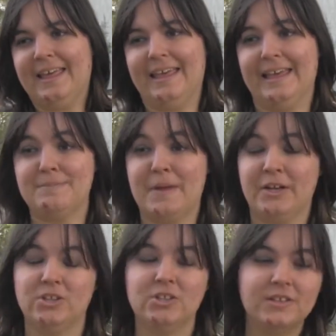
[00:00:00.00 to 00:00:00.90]
and
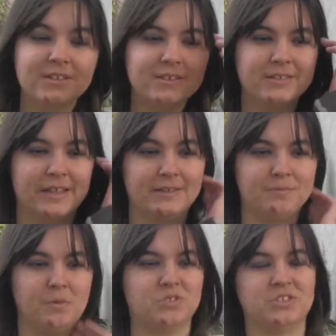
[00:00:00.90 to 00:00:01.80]
metal, like
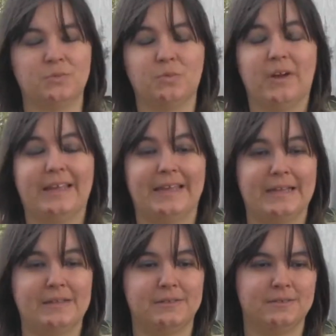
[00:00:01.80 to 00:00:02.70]
Motionless in White
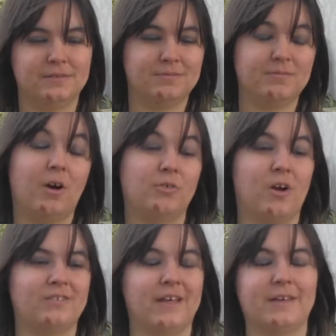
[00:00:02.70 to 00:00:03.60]
and hard
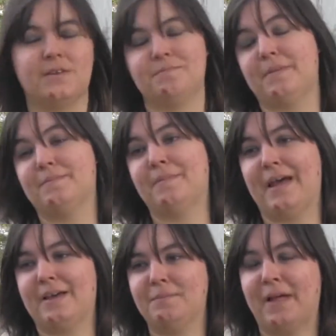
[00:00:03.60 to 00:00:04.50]
rock, like
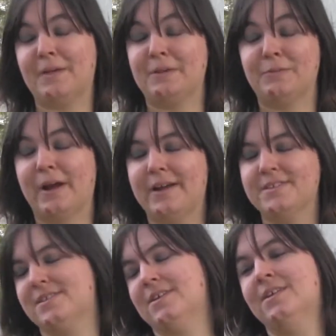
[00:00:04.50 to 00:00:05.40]
Black Veil
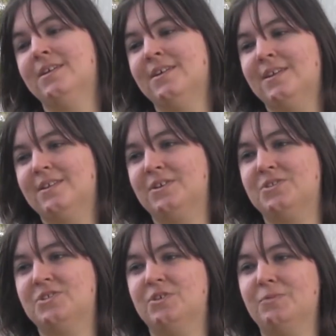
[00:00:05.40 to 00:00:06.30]
Brides.
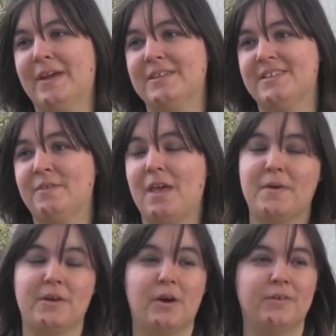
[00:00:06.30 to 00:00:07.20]
Those two bands have kept
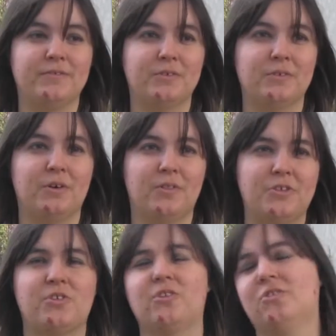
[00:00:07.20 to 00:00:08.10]
me going through all the
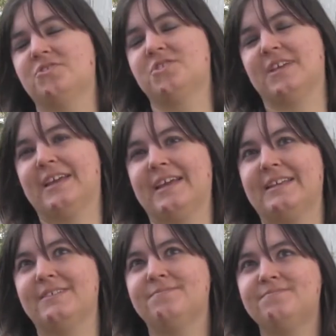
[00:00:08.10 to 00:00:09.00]
struggles,
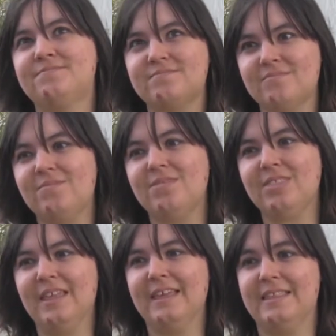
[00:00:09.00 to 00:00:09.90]
and
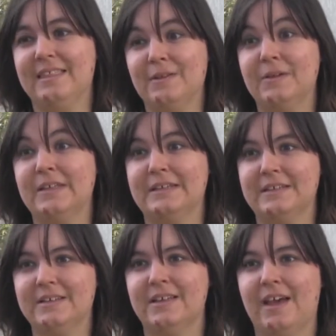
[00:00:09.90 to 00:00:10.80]
they really
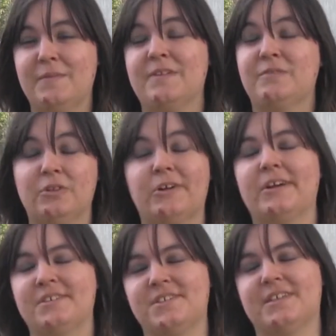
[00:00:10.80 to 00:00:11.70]
have meaningful
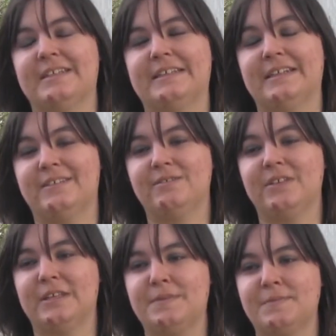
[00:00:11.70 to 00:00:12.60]
lyrics, and it
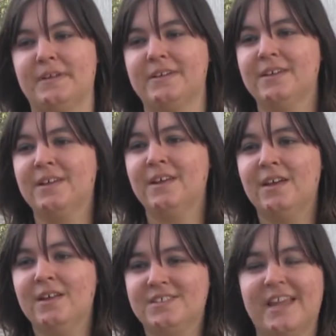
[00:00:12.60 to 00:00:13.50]
really keeps me
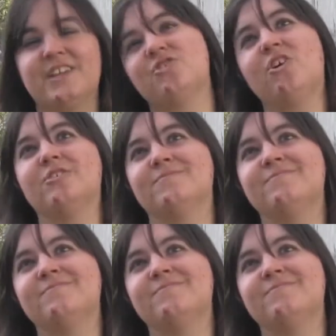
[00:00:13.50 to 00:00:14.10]
staying strong.